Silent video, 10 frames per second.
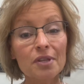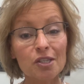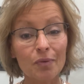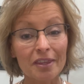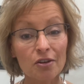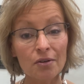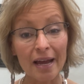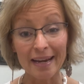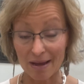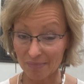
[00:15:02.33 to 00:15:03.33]
this with you,
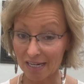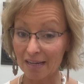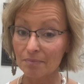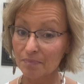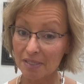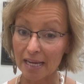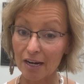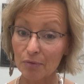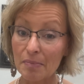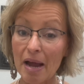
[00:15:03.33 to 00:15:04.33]
and I'm going to
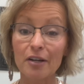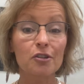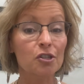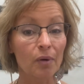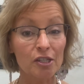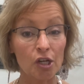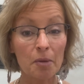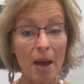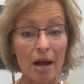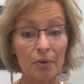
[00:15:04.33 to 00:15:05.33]
set a reminder. So I
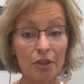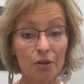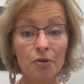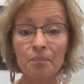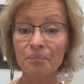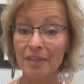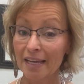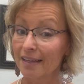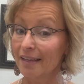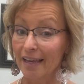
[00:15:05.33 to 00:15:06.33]
check back with you
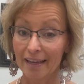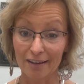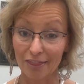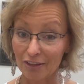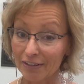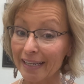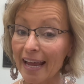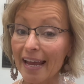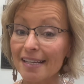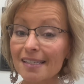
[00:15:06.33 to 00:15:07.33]
in 30
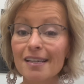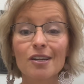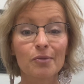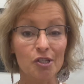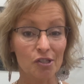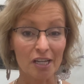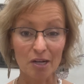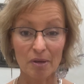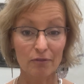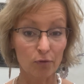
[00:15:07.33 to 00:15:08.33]
days, which is going
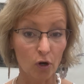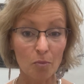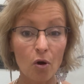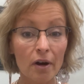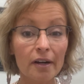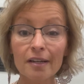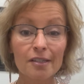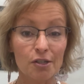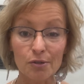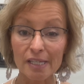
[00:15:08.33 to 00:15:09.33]
to be 4 more
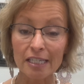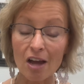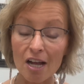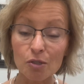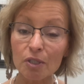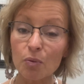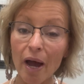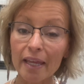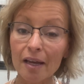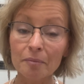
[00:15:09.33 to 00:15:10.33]
Tuesday Talks with
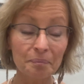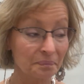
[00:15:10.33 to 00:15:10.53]
Twyla.